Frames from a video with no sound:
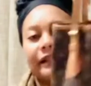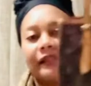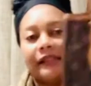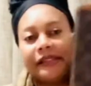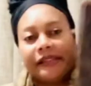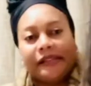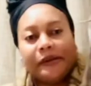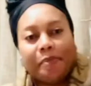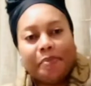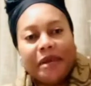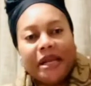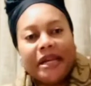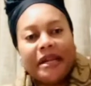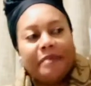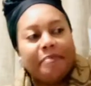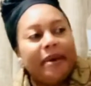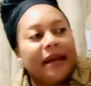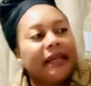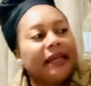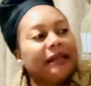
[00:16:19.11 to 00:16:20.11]
It's a mini
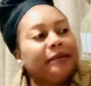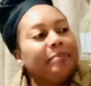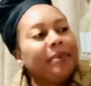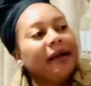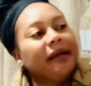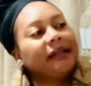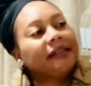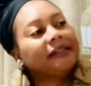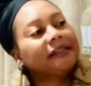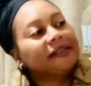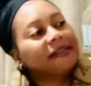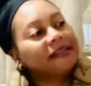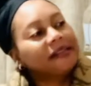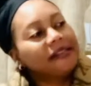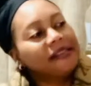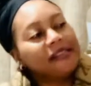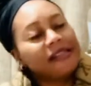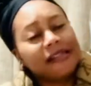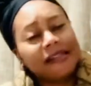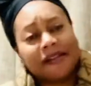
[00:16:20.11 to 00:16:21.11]
bucket bag.
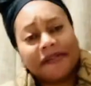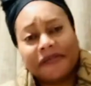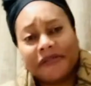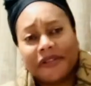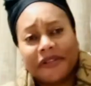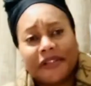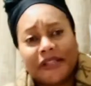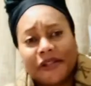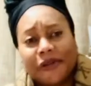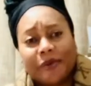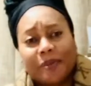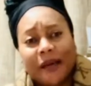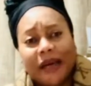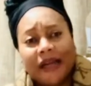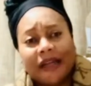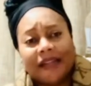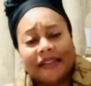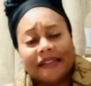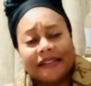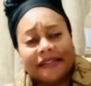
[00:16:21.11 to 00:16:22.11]
Love this little bag.
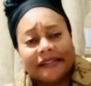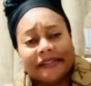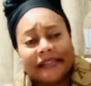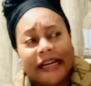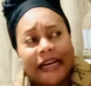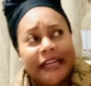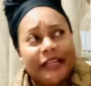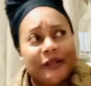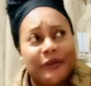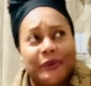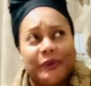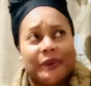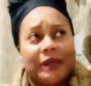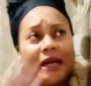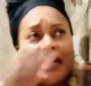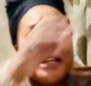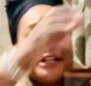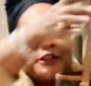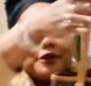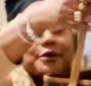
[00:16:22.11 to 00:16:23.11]
I do
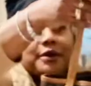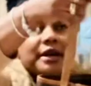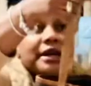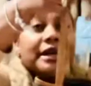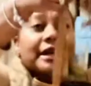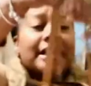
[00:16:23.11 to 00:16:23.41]
adore it.